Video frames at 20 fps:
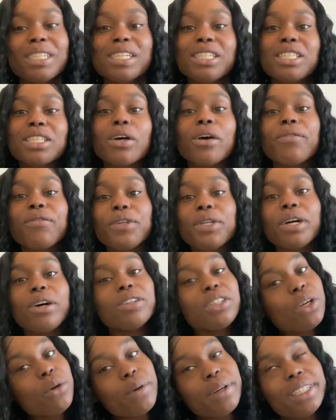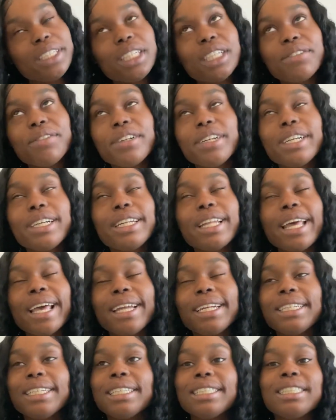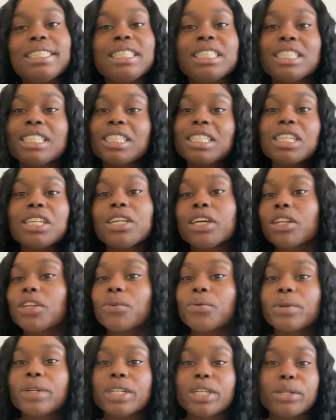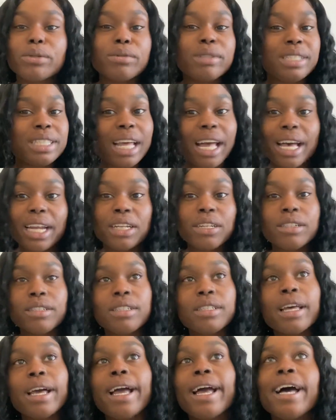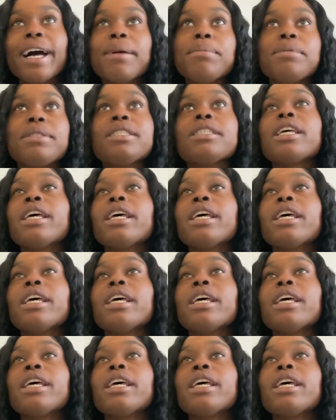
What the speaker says: So, if you don't know what Deliverthat is, it's just another one of those side hustle apps.